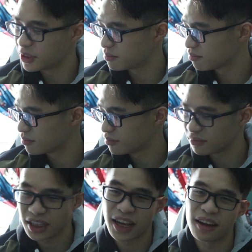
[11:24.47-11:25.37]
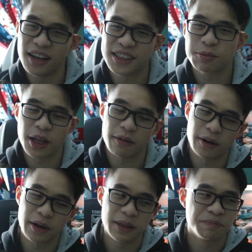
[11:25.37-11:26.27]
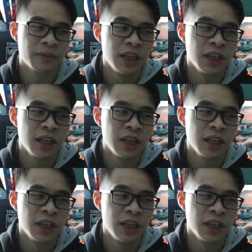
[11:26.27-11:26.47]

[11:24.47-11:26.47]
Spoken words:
but yeah, it's whatever, right?